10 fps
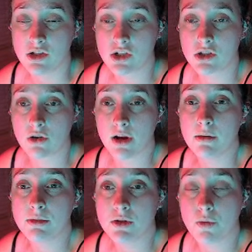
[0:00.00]

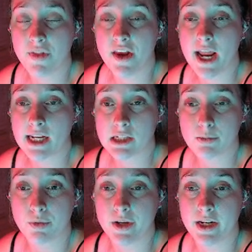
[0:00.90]
script with an
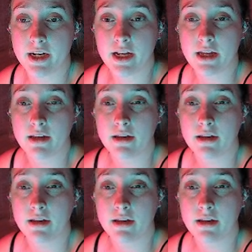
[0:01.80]
exploit in it.